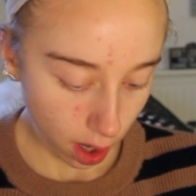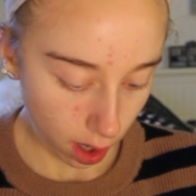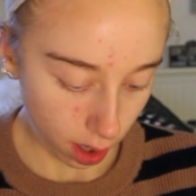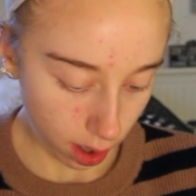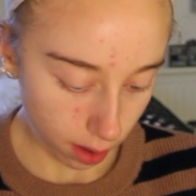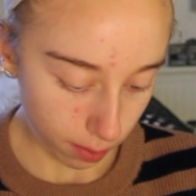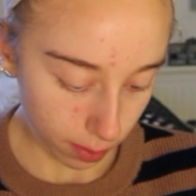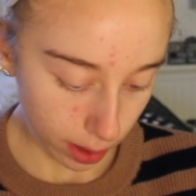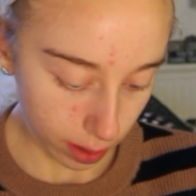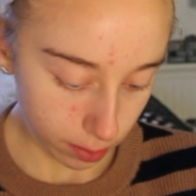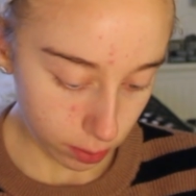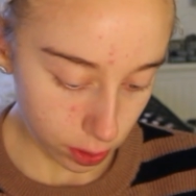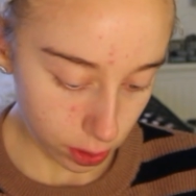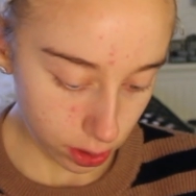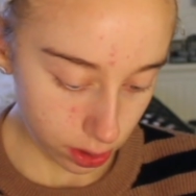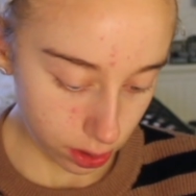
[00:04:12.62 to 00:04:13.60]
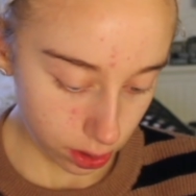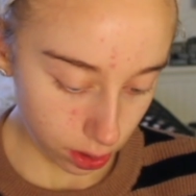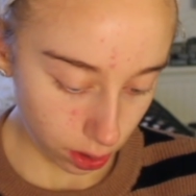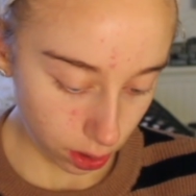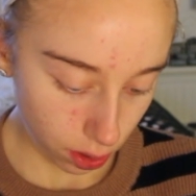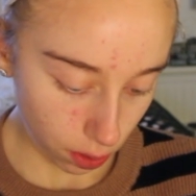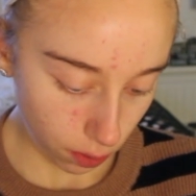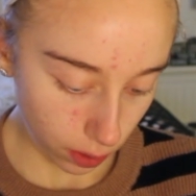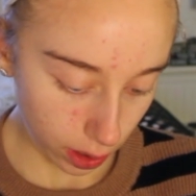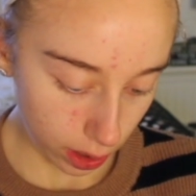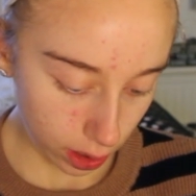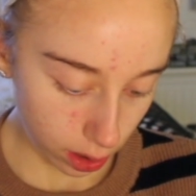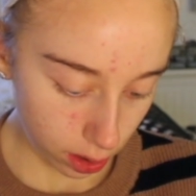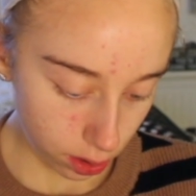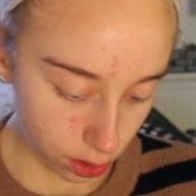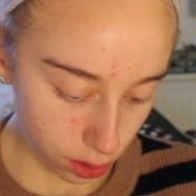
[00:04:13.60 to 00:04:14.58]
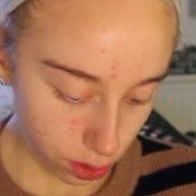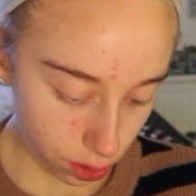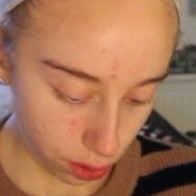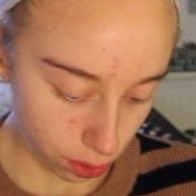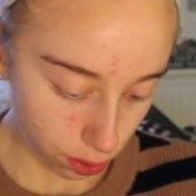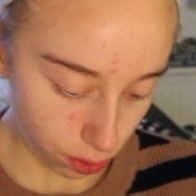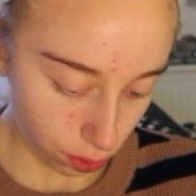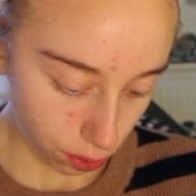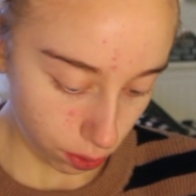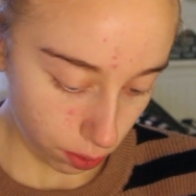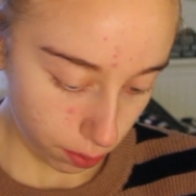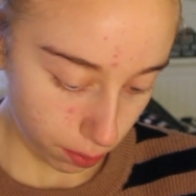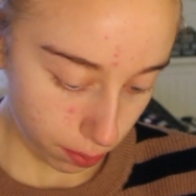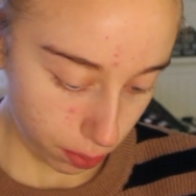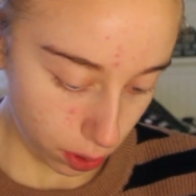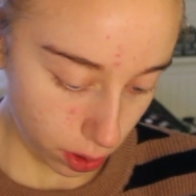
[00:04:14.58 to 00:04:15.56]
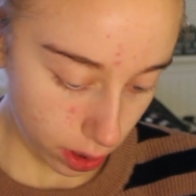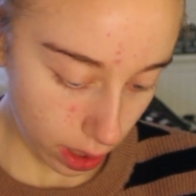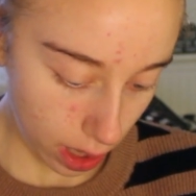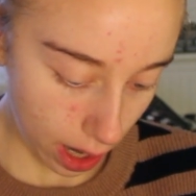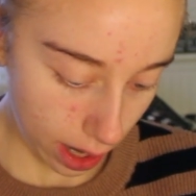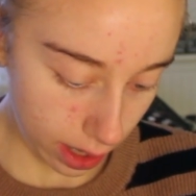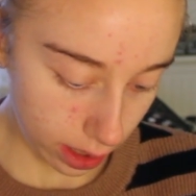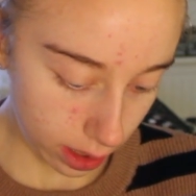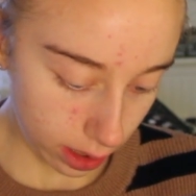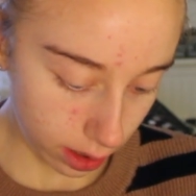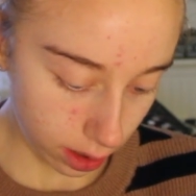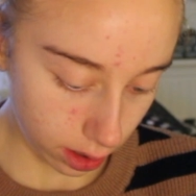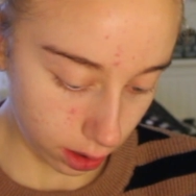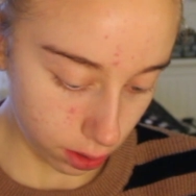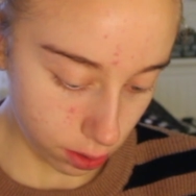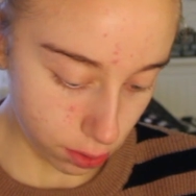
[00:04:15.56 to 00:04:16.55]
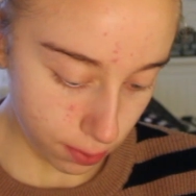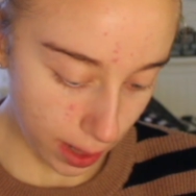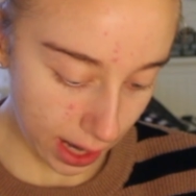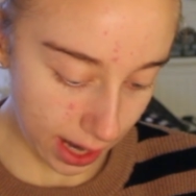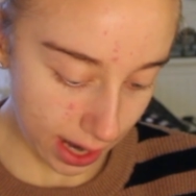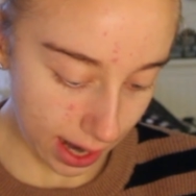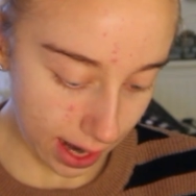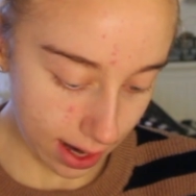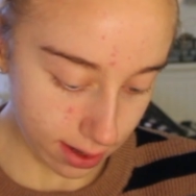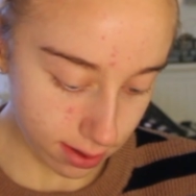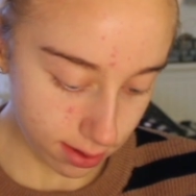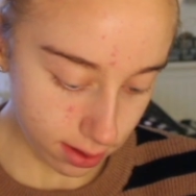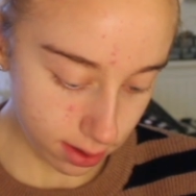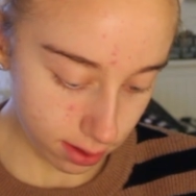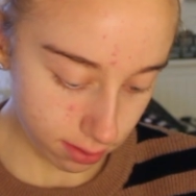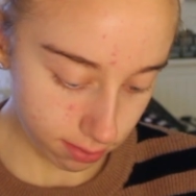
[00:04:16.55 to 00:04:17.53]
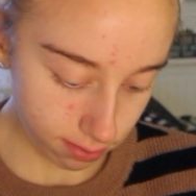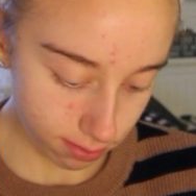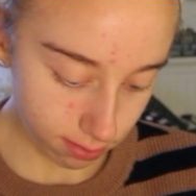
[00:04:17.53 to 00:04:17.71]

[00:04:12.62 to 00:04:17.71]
I'm just going to I use my hand,